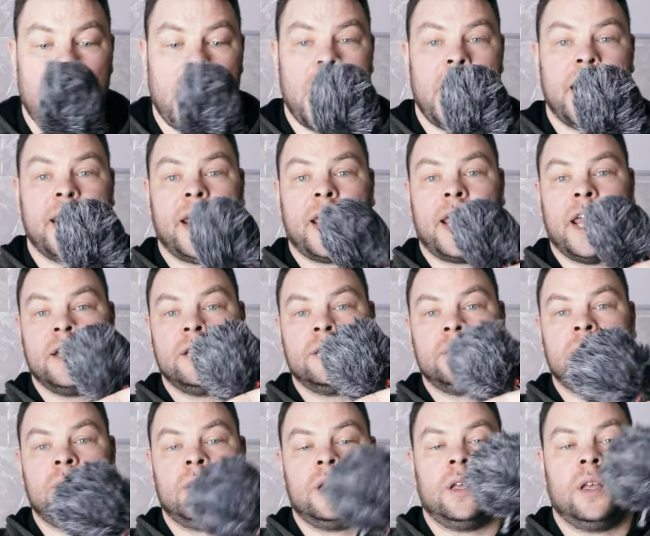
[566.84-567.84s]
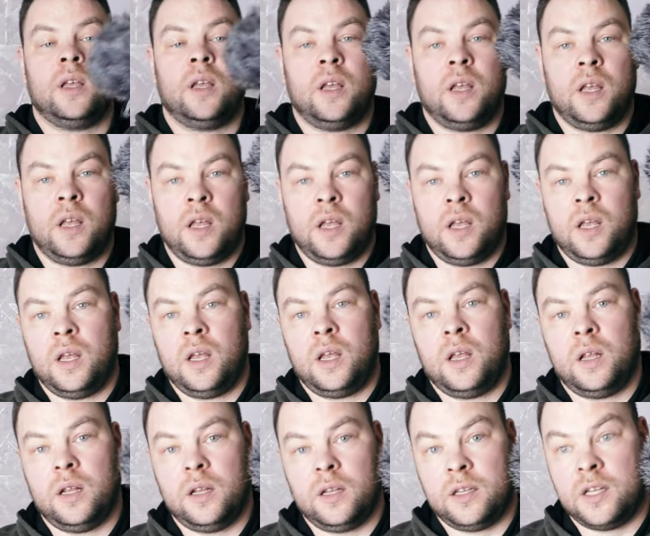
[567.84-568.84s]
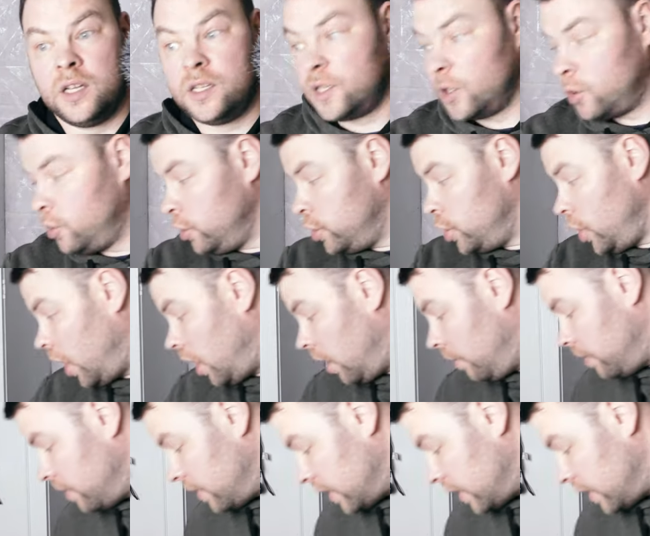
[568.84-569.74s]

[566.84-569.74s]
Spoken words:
And again, does a good job.